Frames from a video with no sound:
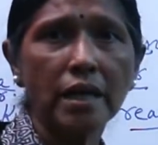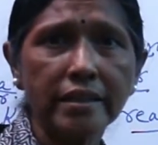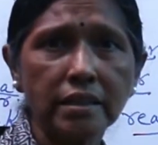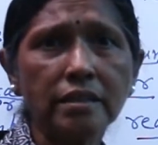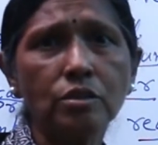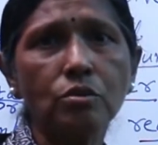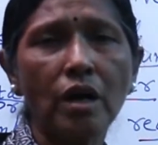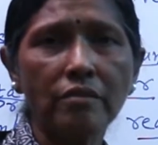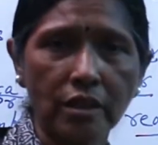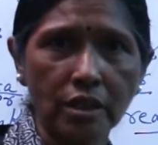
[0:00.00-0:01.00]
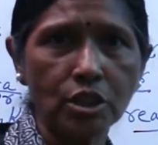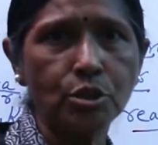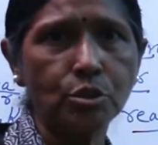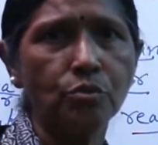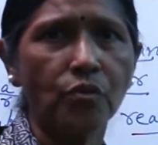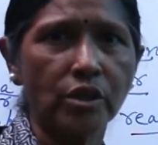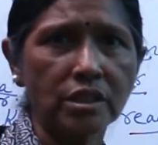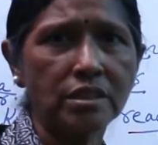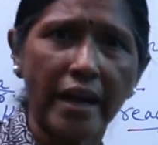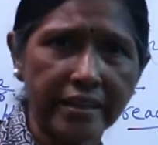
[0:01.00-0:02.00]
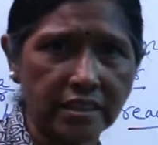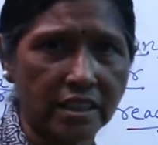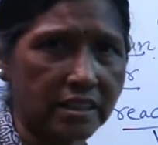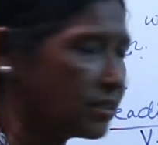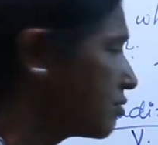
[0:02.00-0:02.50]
I think you have understood what is adjective.